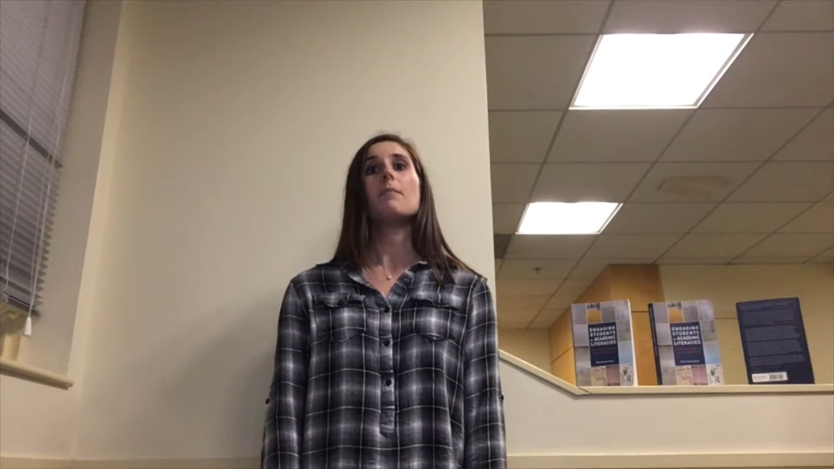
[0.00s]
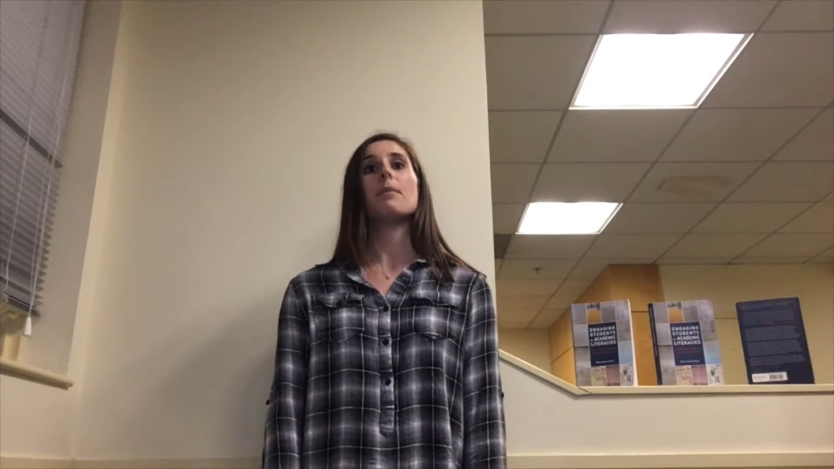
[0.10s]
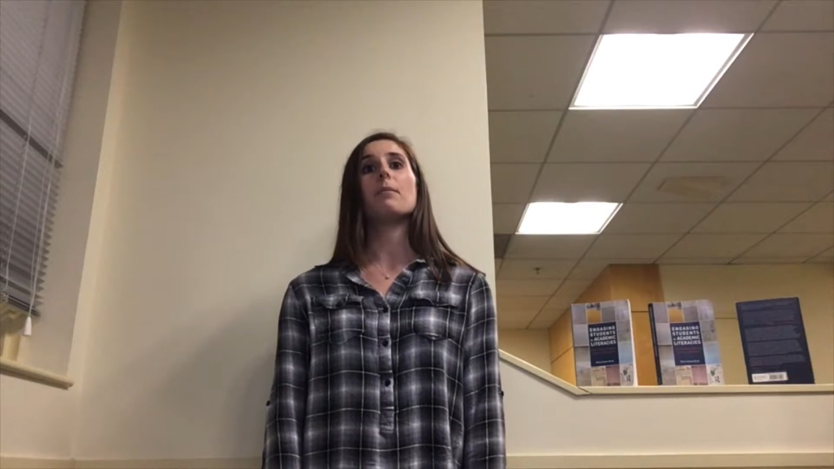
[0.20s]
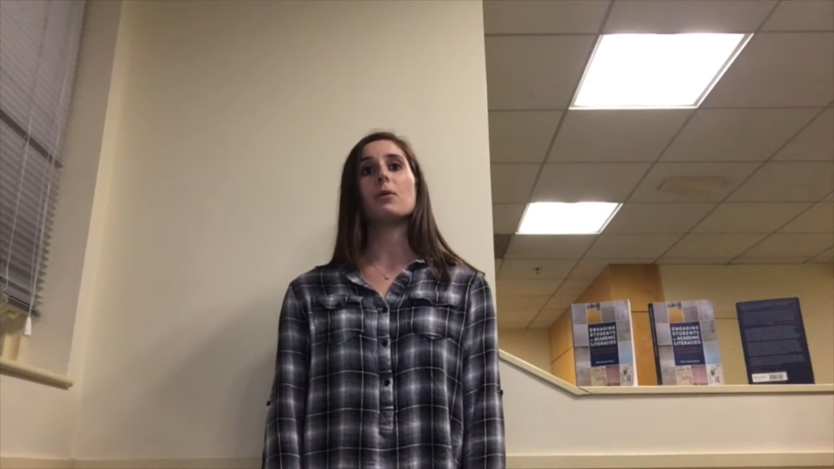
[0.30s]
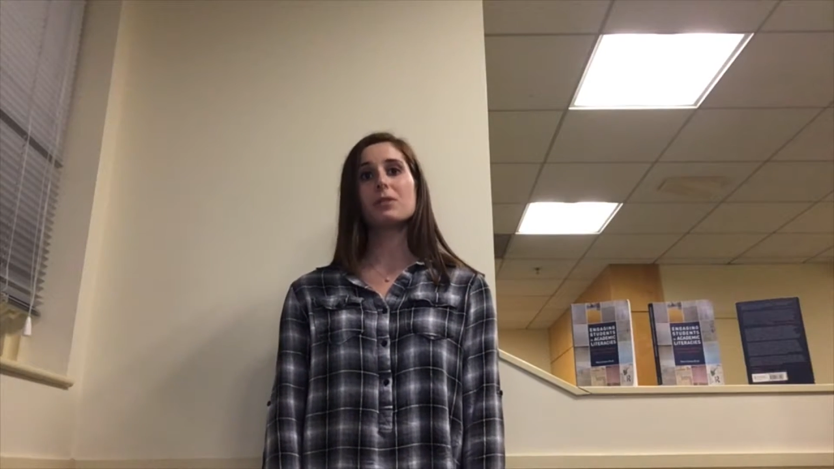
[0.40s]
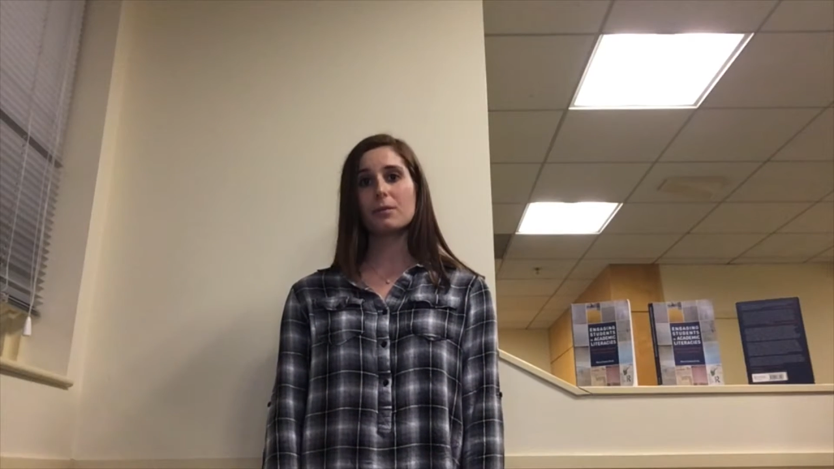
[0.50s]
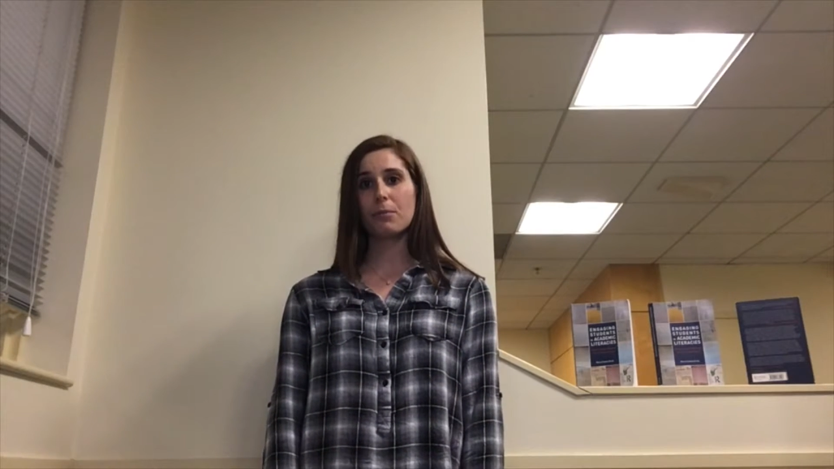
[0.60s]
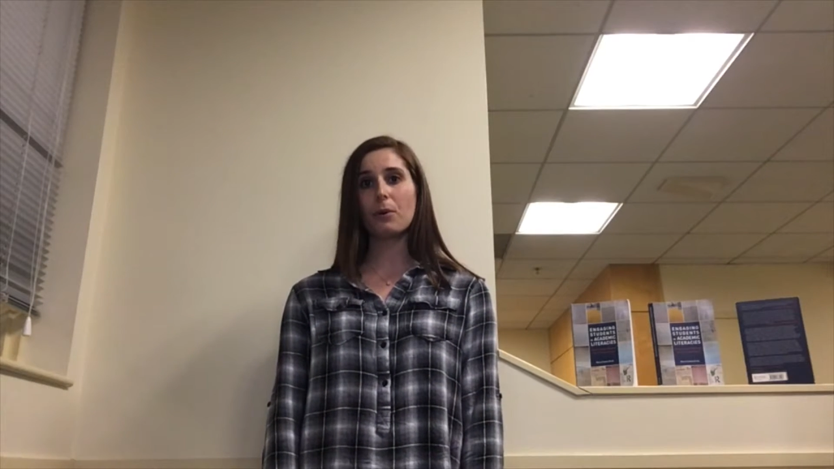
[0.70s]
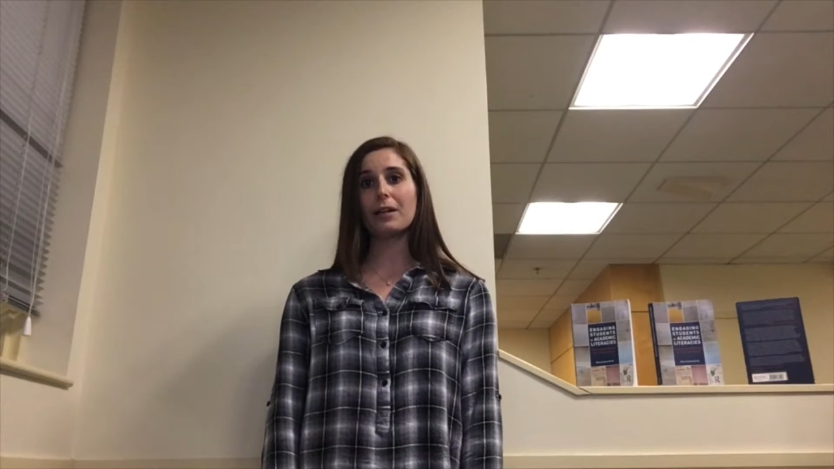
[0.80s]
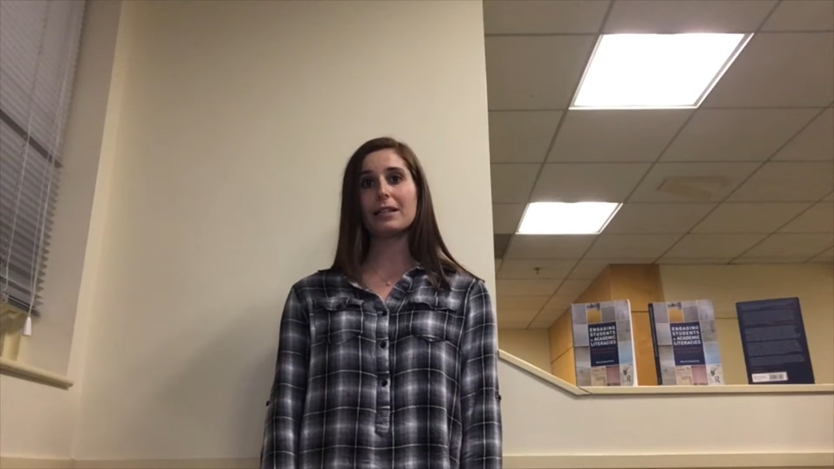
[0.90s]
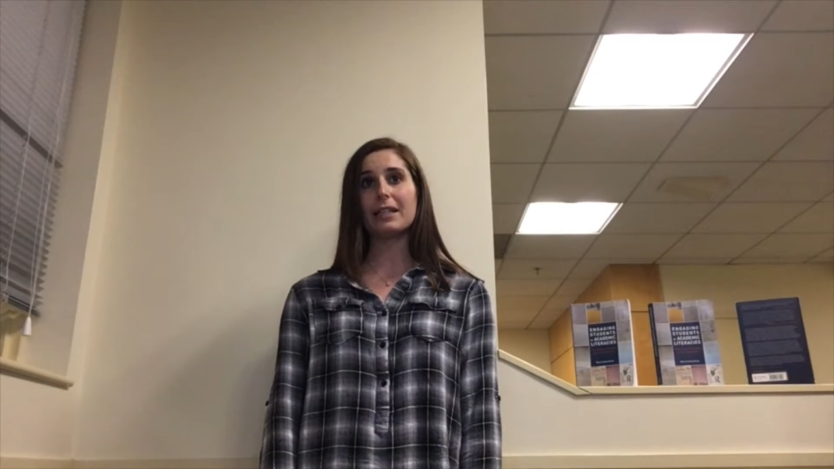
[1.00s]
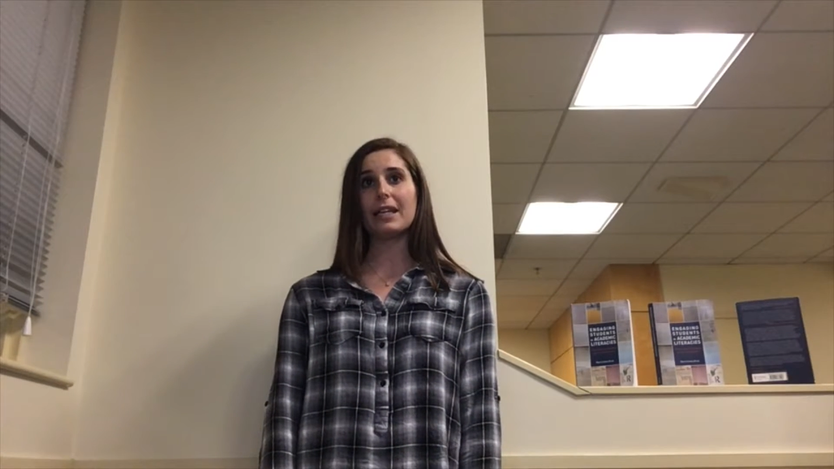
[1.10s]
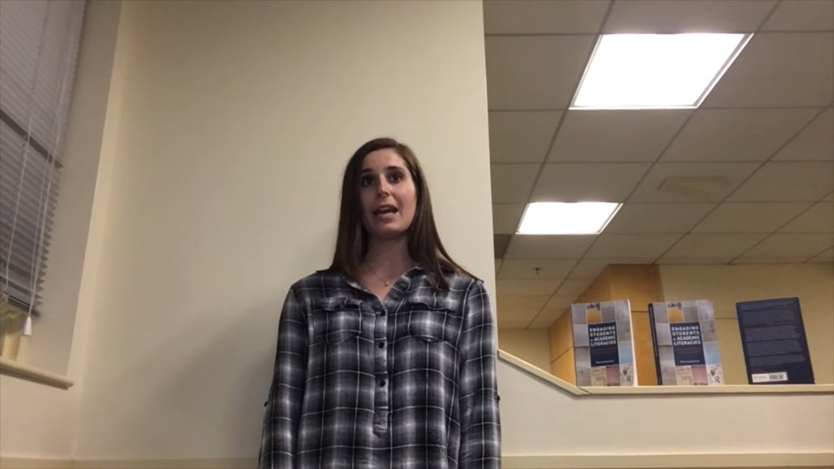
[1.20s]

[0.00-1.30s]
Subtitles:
but most importantly,